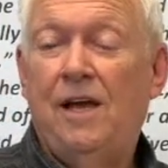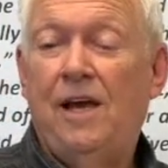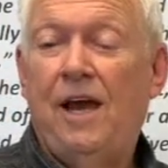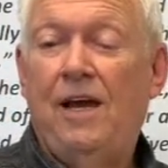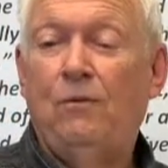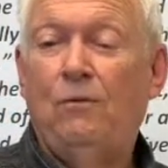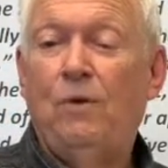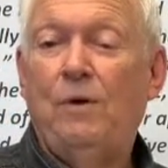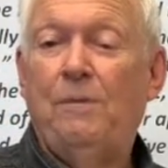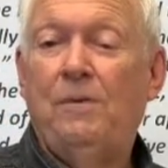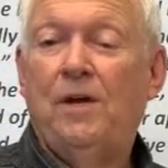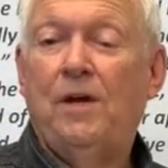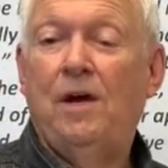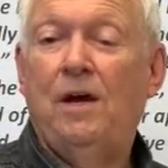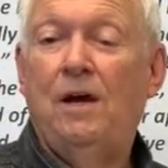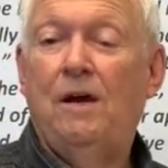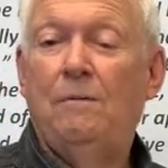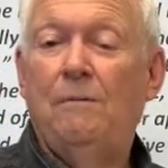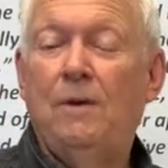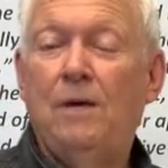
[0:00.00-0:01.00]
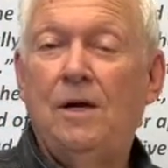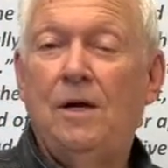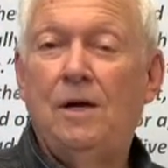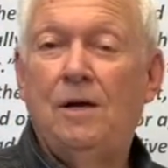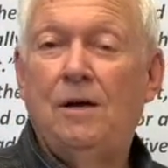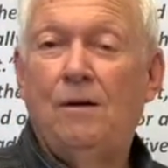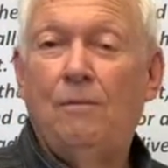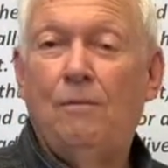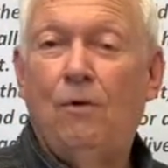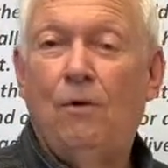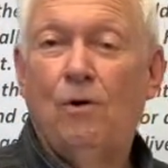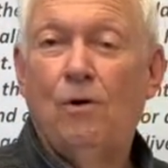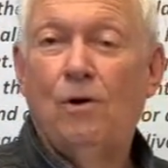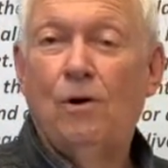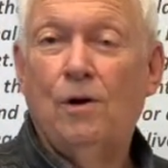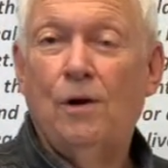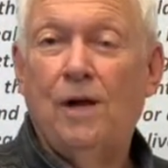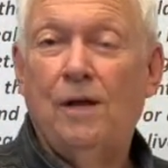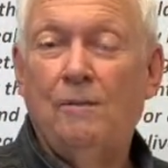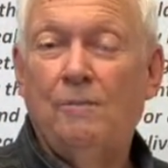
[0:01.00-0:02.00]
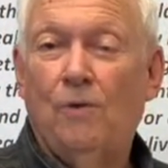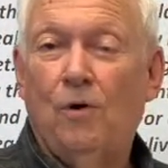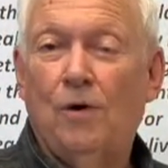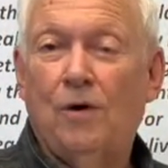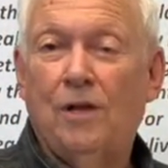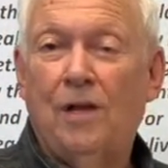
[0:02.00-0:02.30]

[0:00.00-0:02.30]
And we become more and more